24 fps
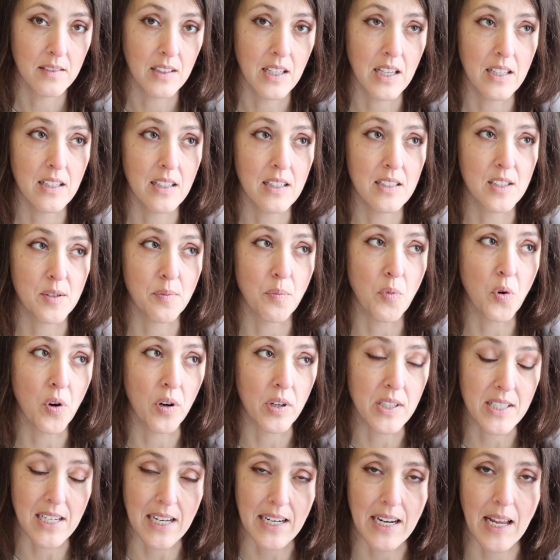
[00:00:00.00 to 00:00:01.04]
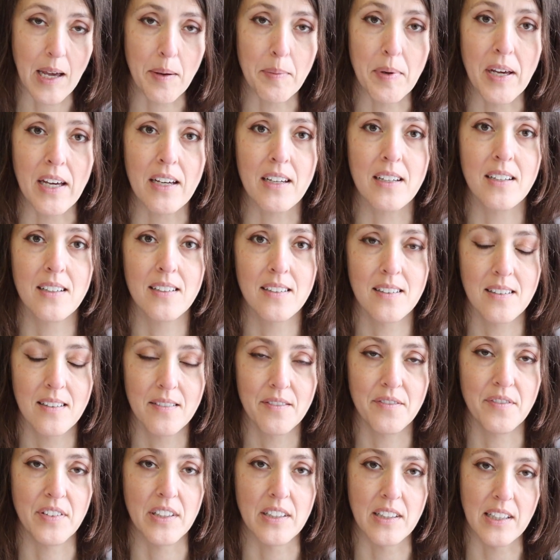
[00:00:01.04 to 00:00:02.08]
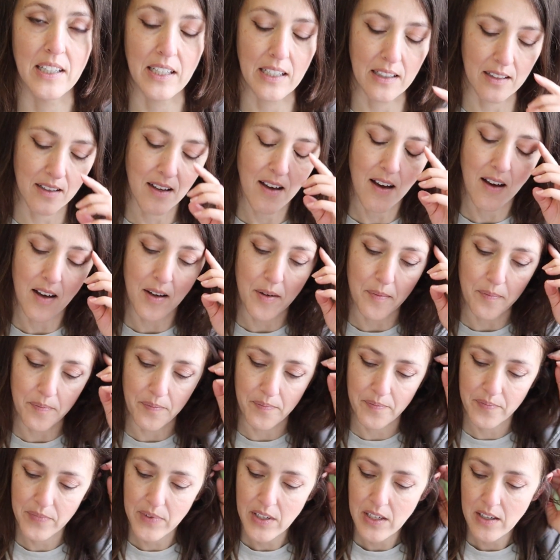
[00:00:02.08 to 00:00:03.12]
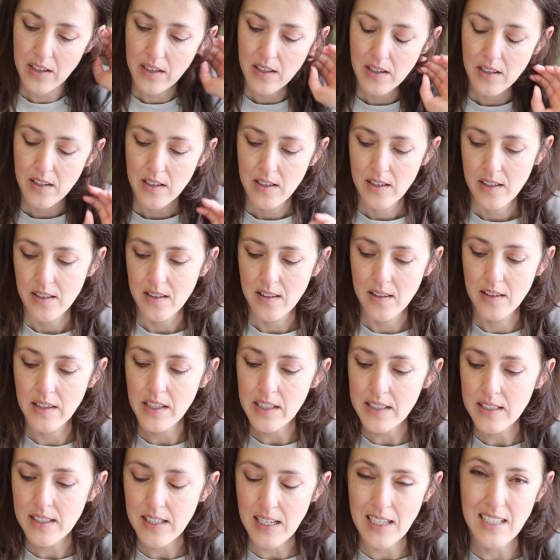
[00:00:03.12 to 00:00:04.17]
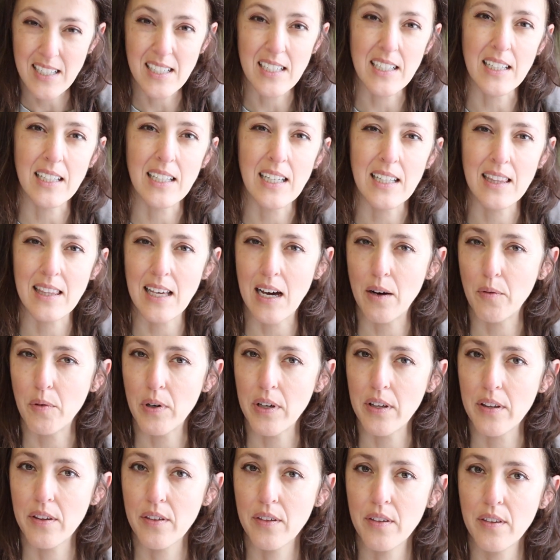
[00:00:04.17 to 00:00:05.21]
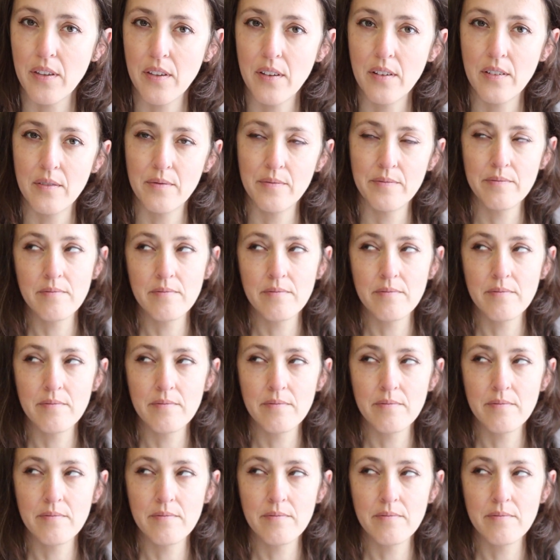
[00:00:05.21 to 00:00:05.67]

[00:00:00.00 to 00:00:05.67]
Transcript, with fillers: It, it's more dynamic feeling. Um, this I didn't get that with.